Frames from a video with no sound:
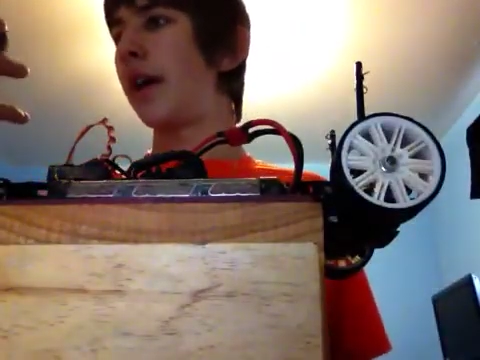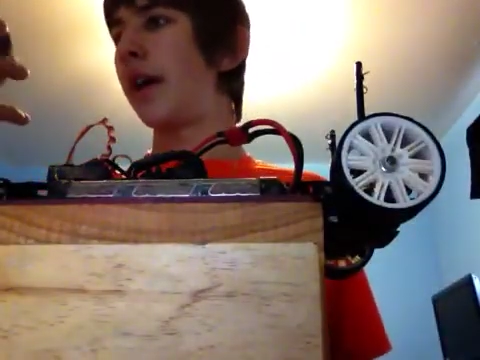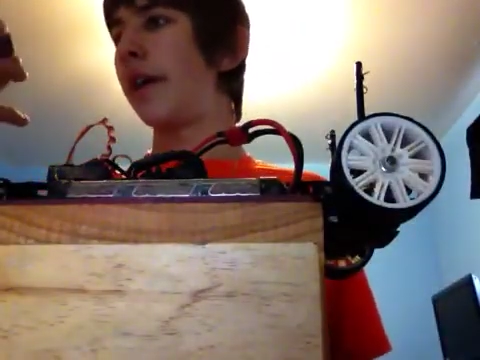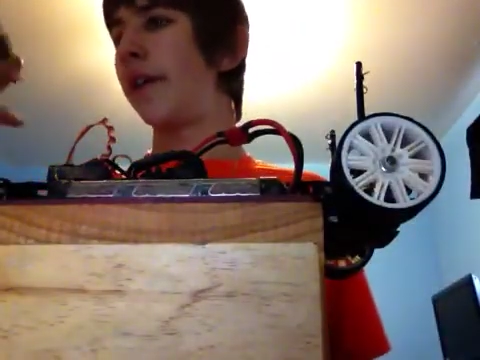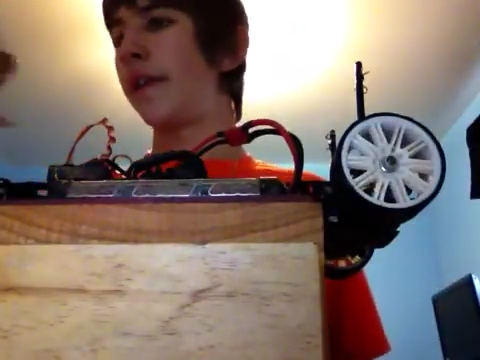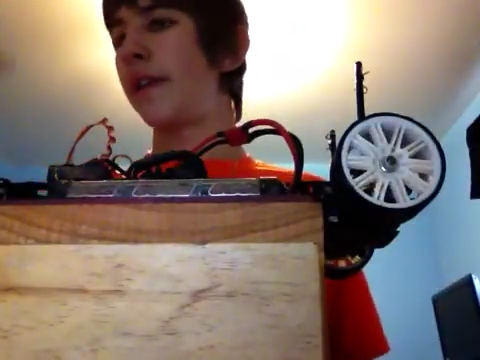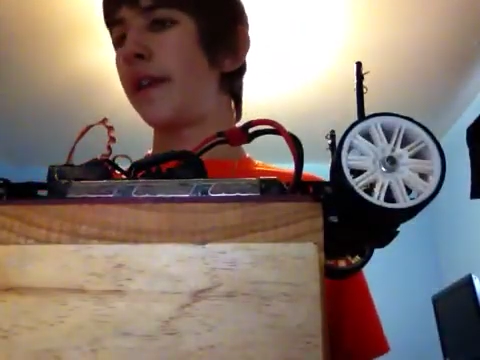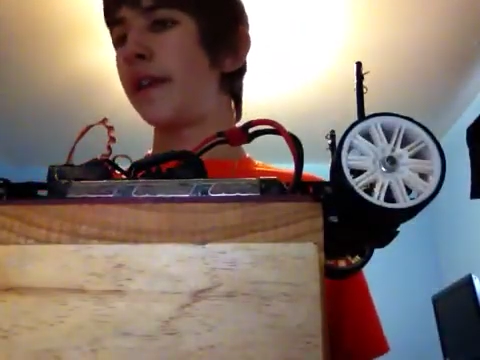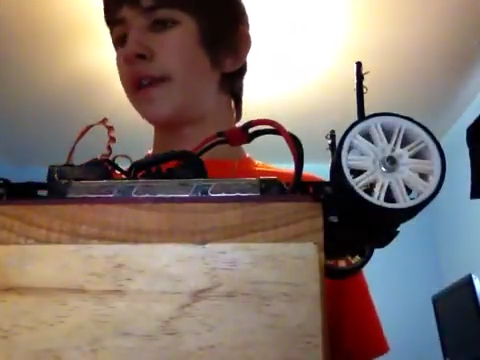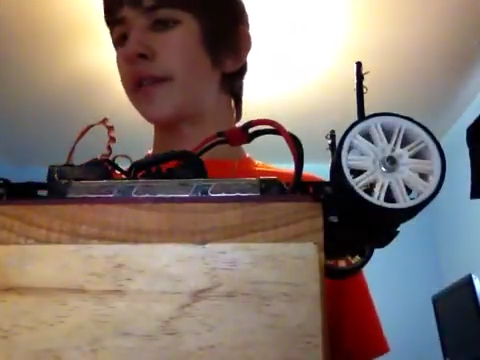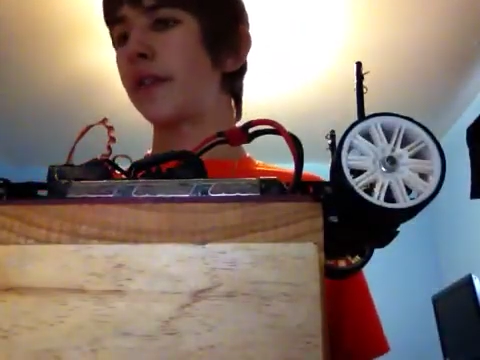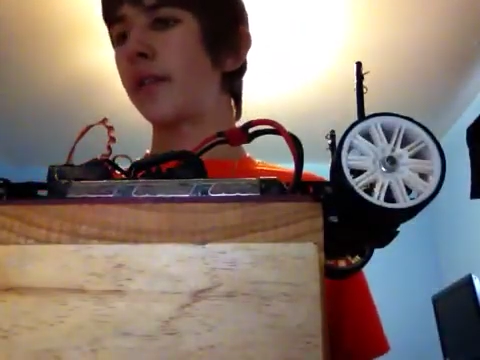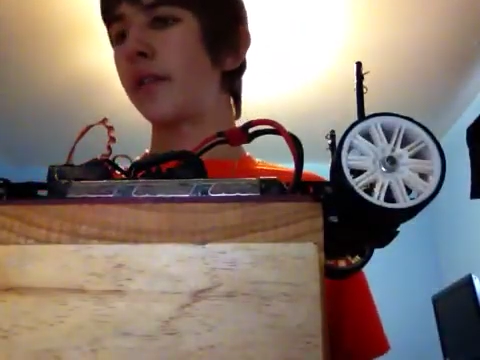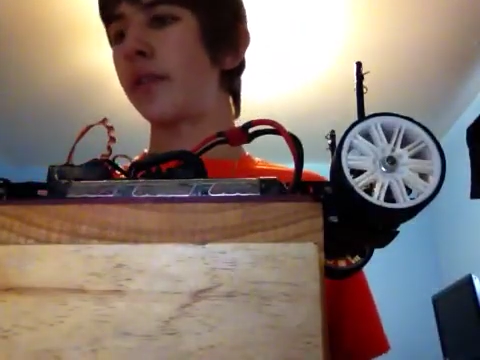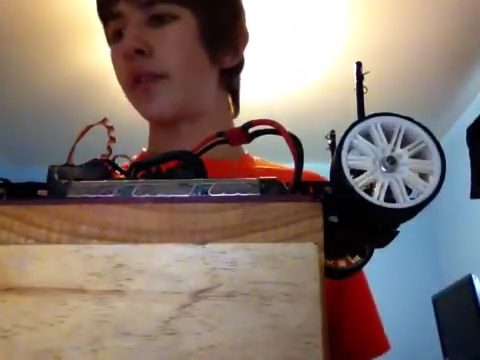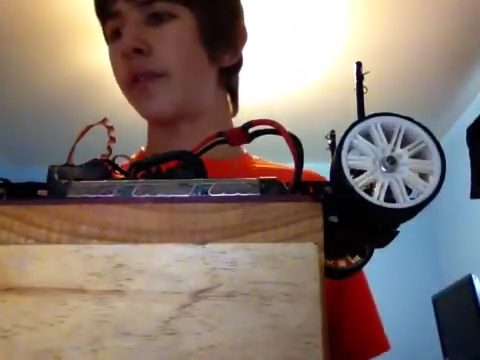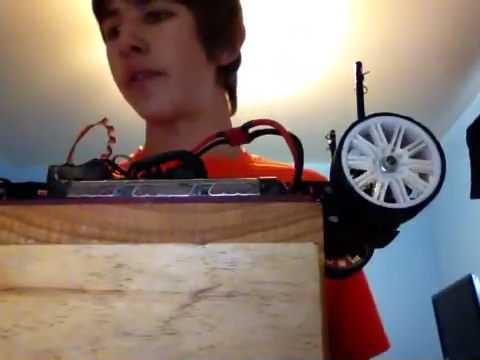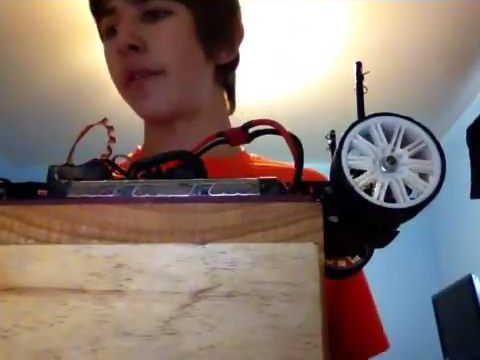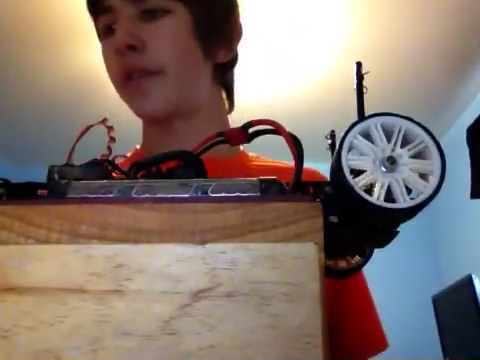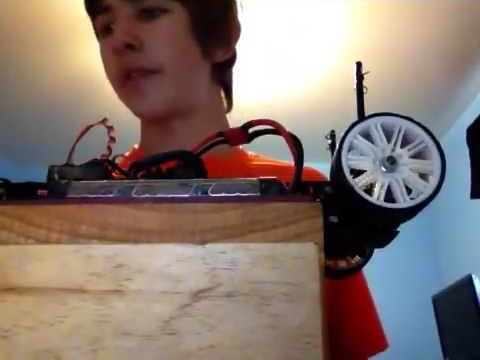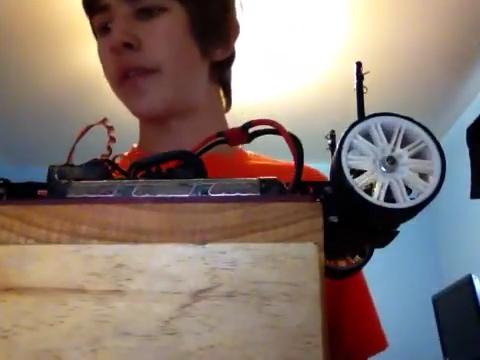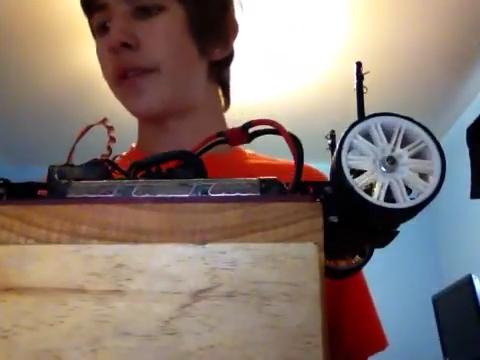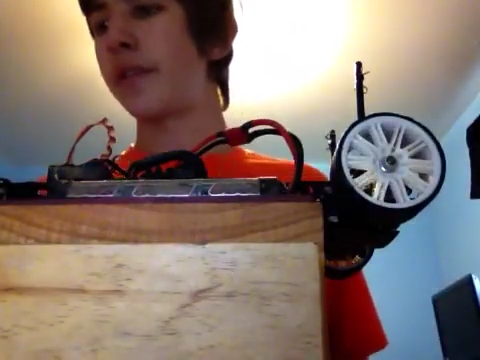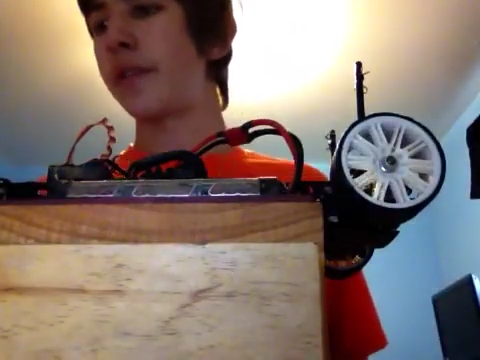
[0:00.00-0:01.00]
These are
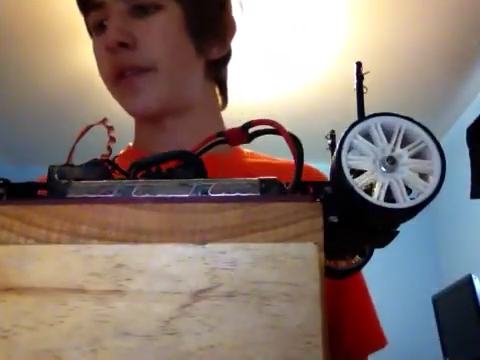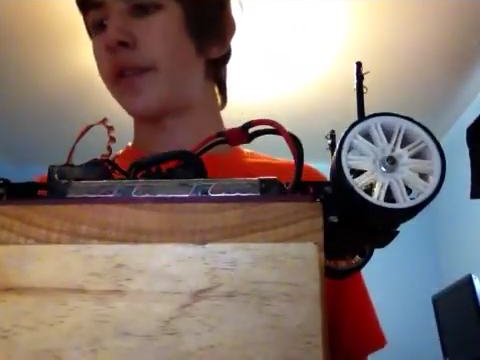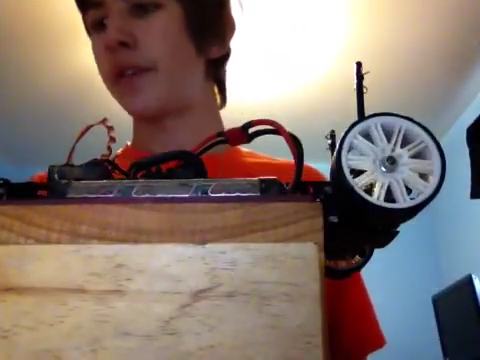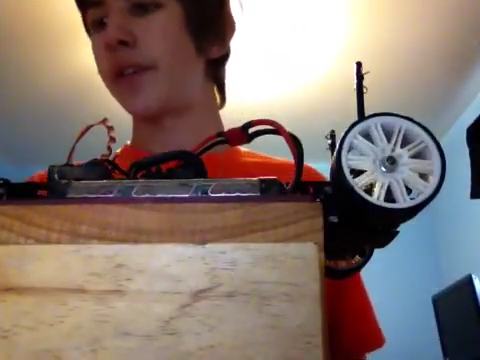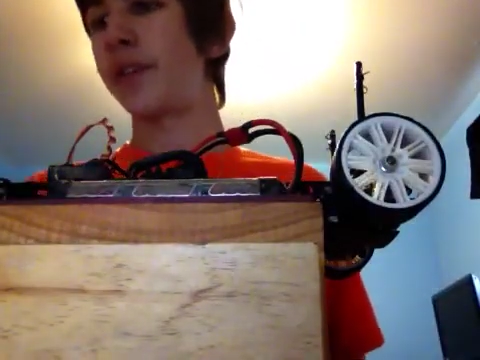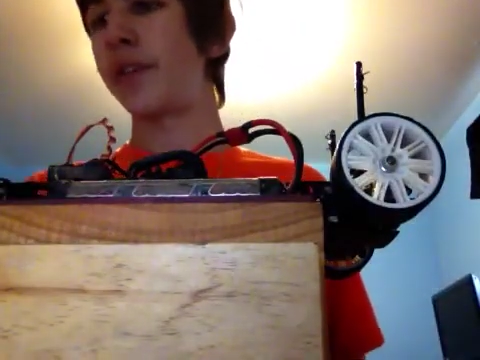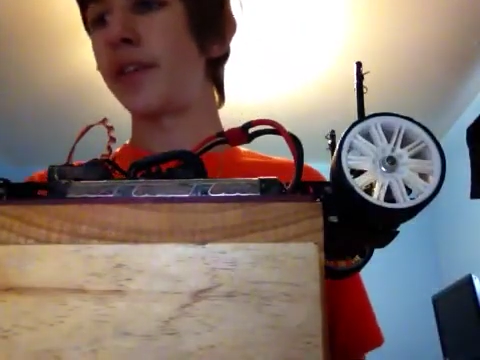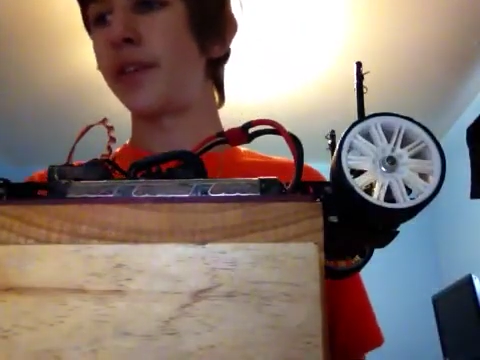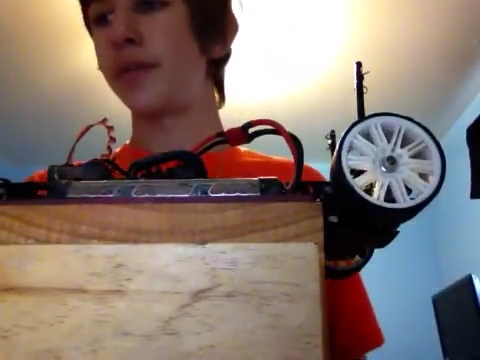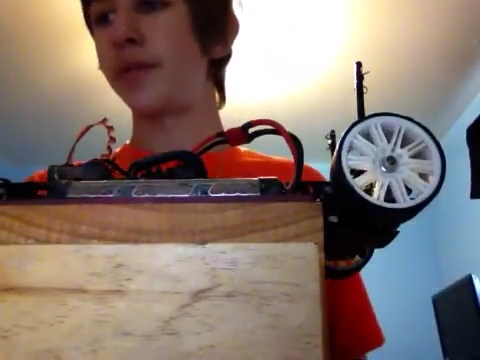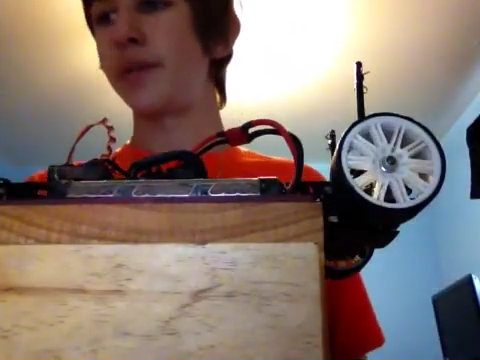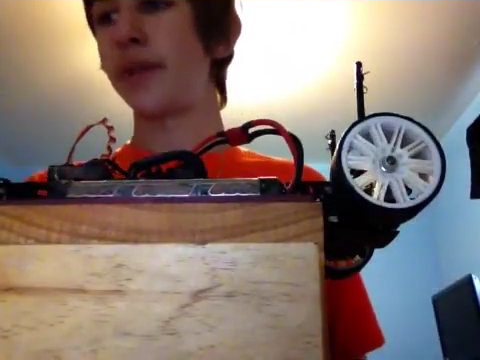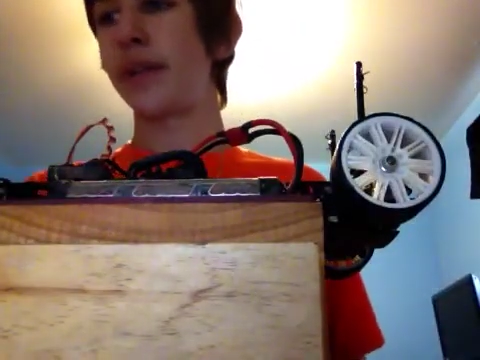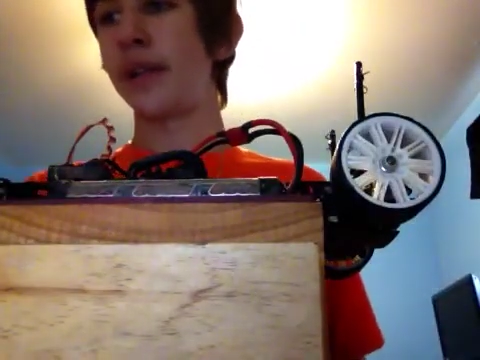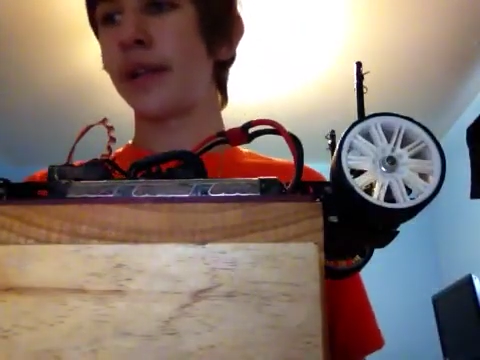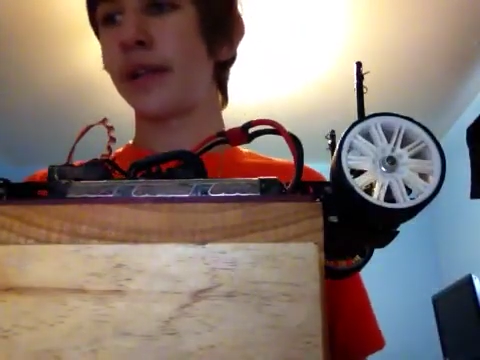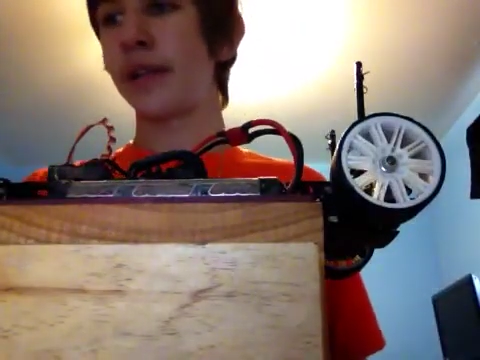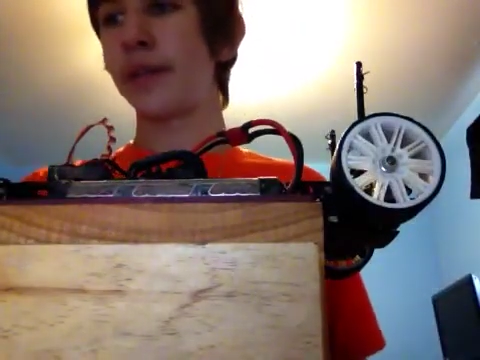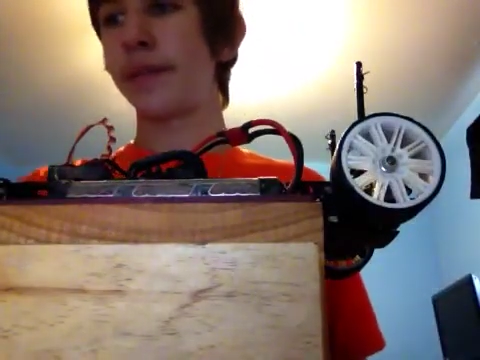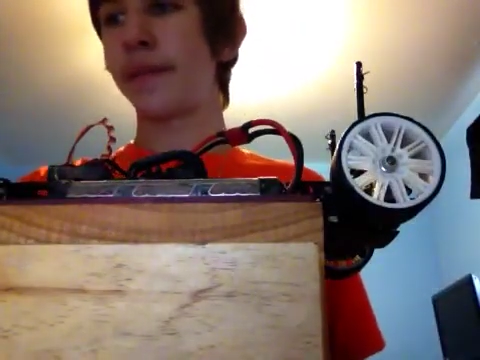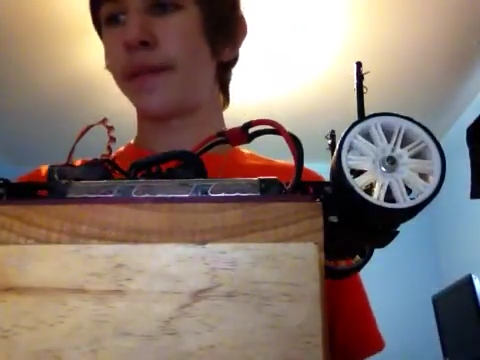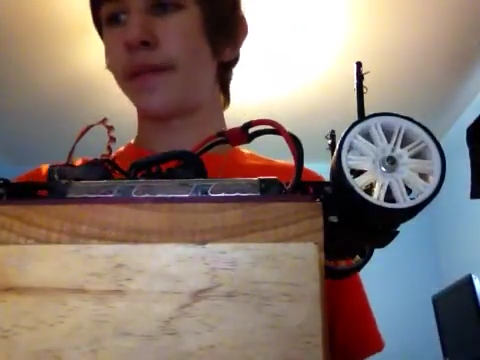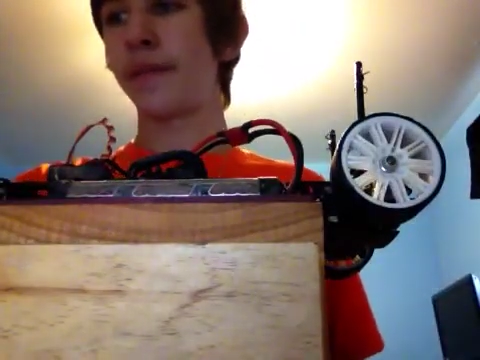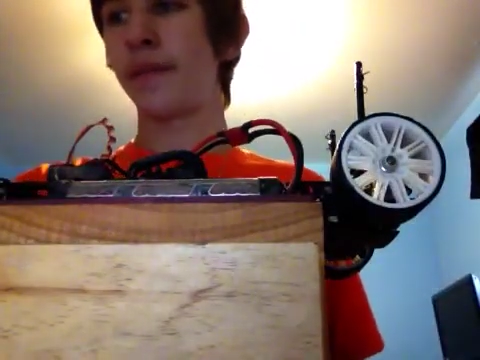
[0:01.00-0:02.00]
the 32 pick,
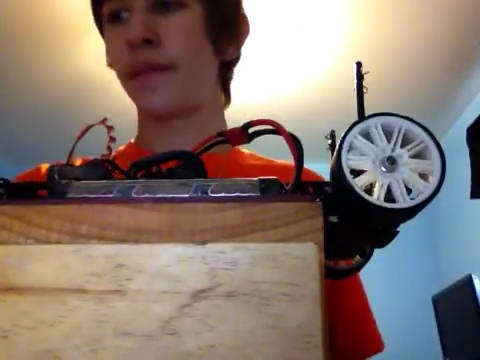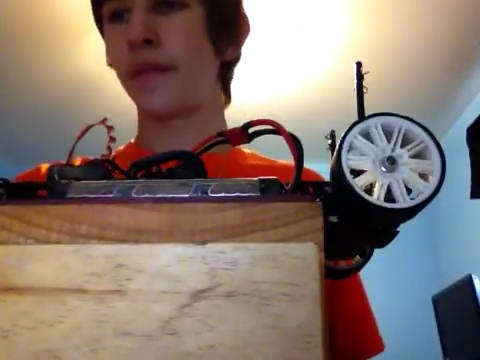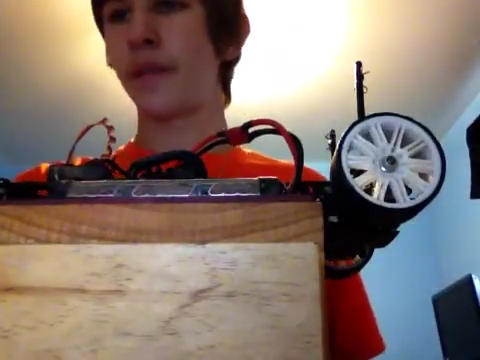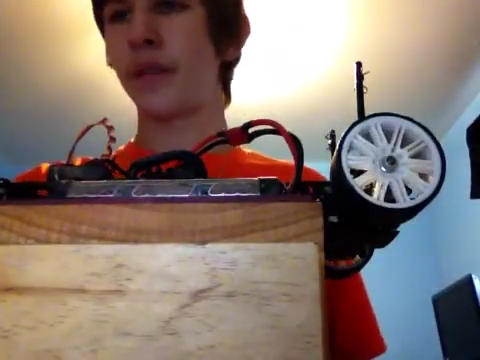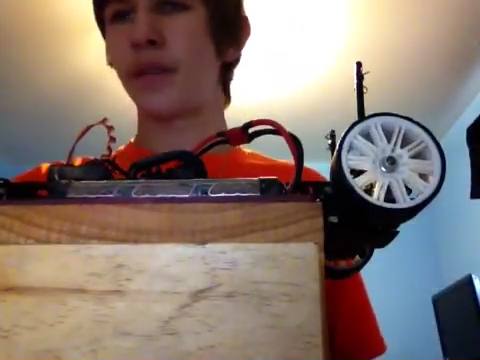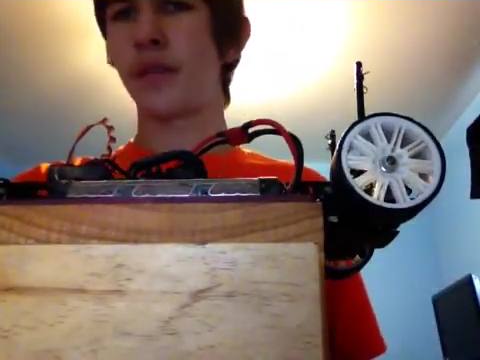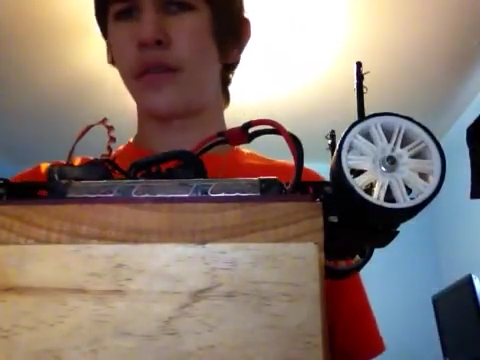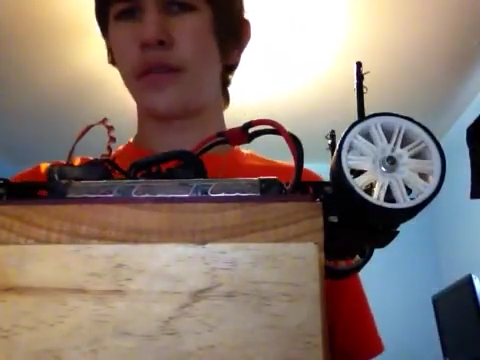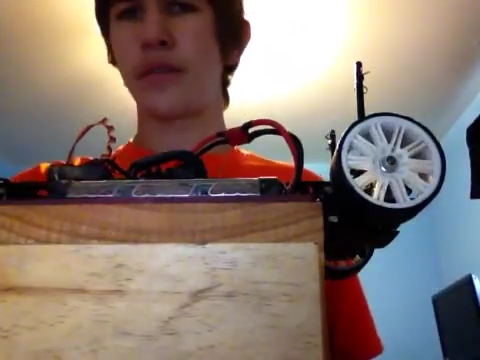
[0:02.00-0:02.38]
or